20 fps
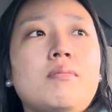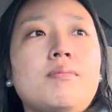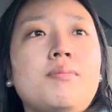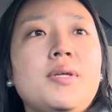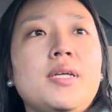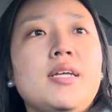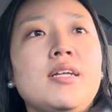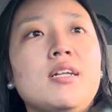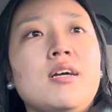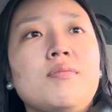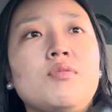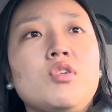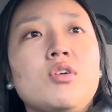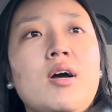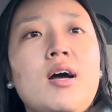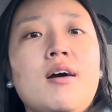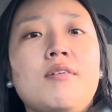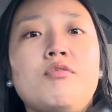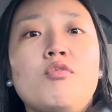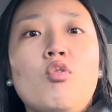big enough to
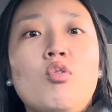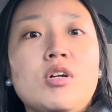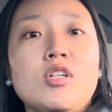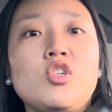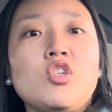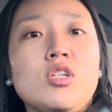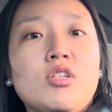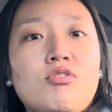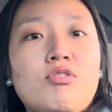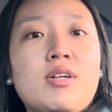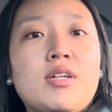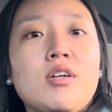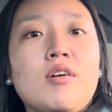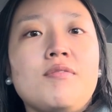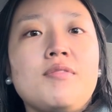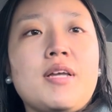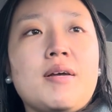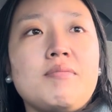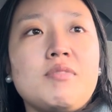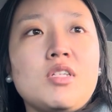have four children
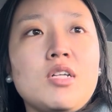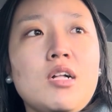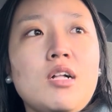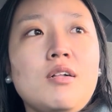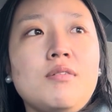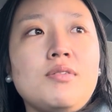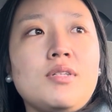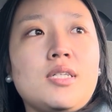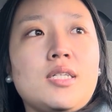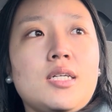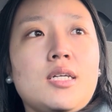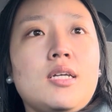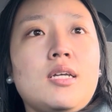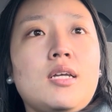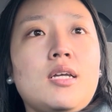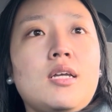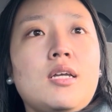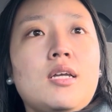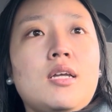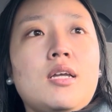of themselves
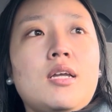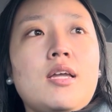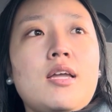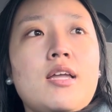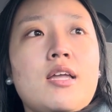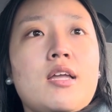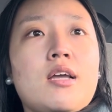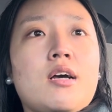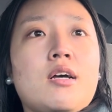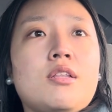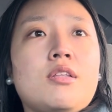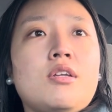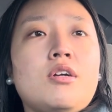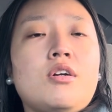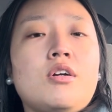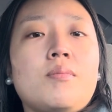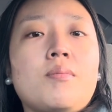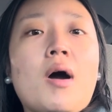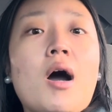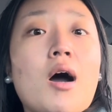and
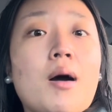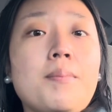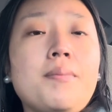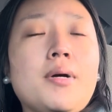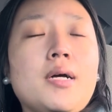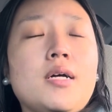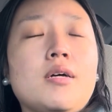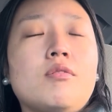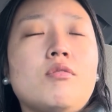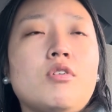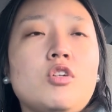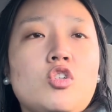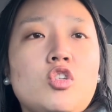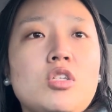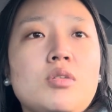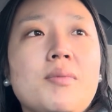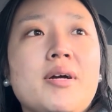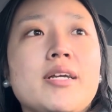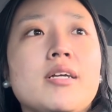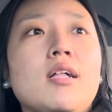her mom, which
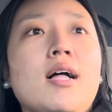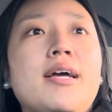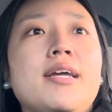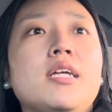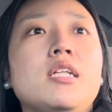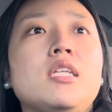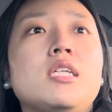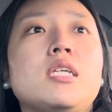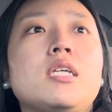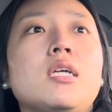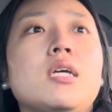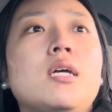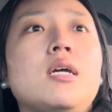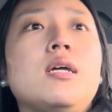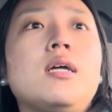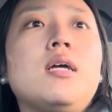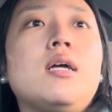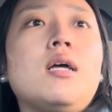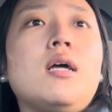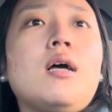is my client.
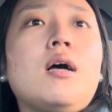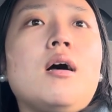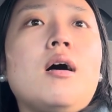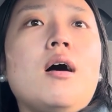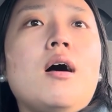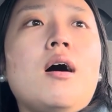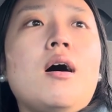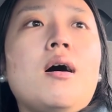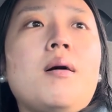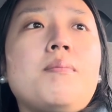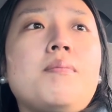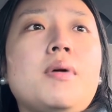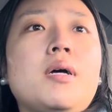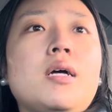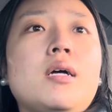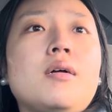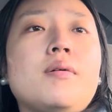And